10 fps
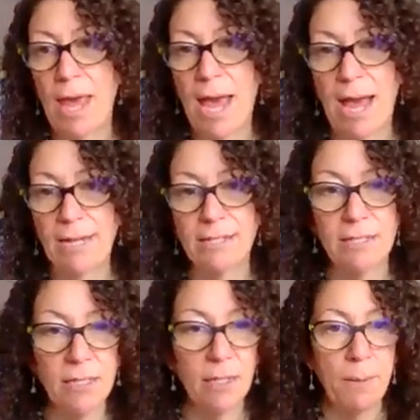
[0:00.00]

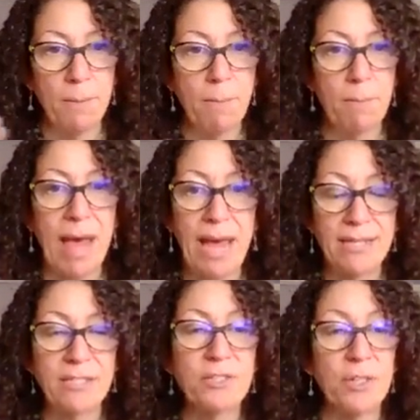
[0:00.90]
at,
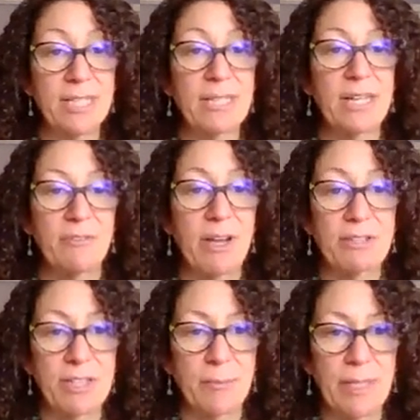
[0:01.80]
mat. So that's kind of how
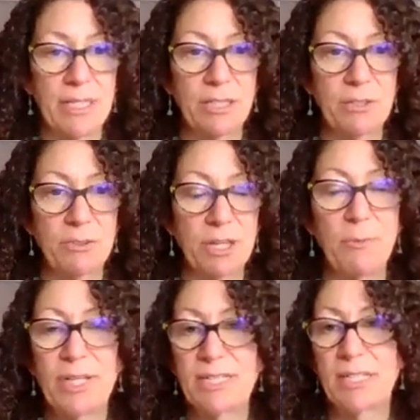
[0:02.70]
segmenting goes. And
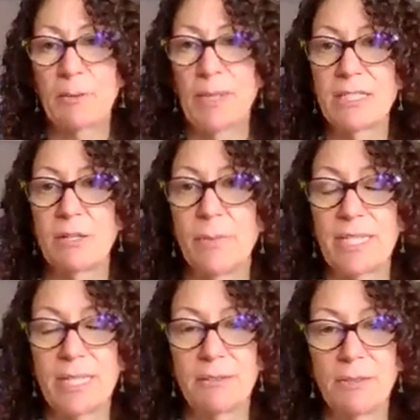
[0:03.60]
we can segment sound by
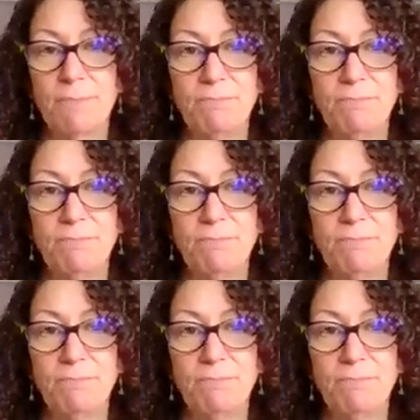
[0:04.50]
sound.